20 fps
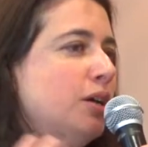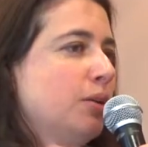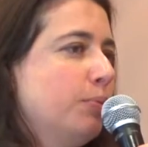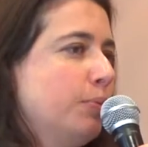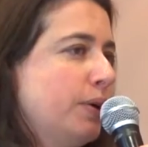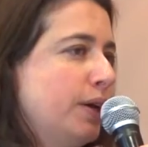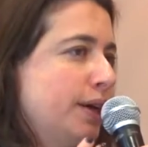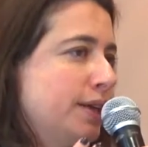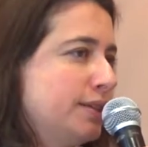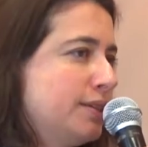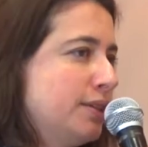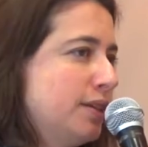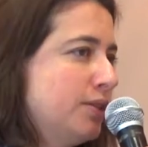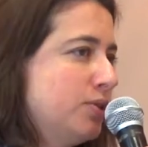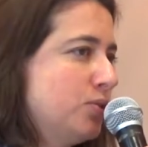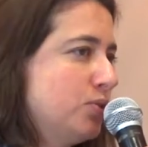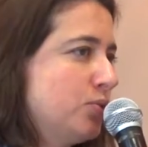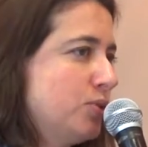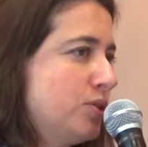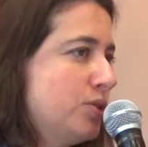but
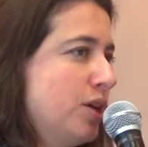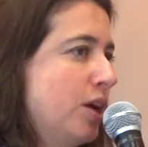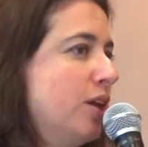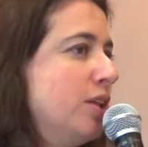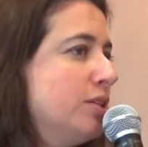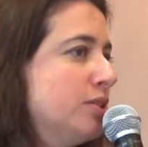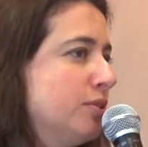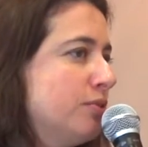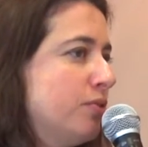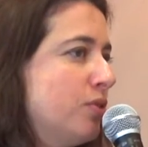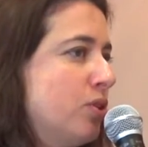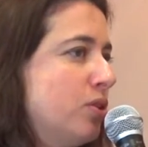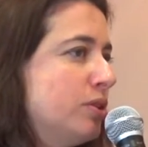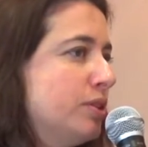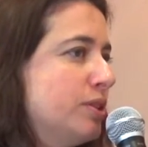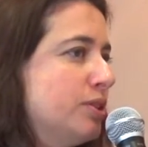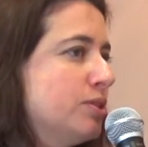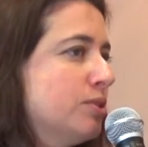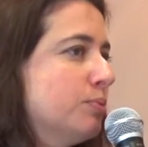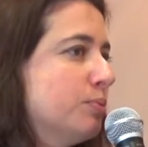as a result of all
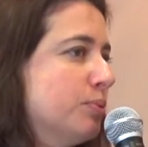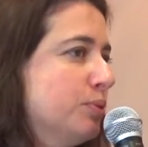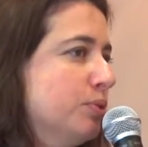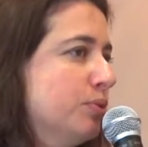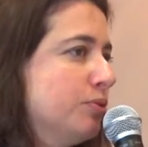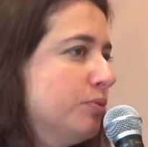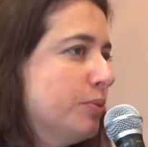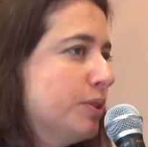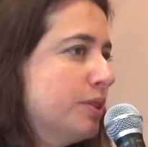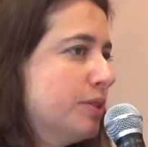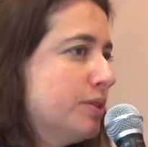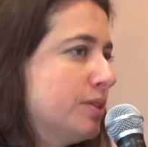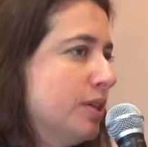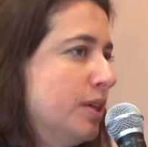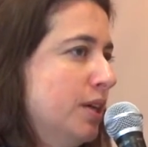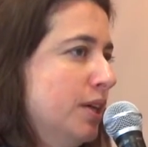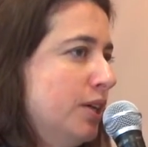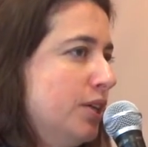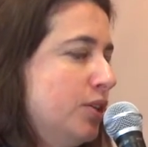these improvements,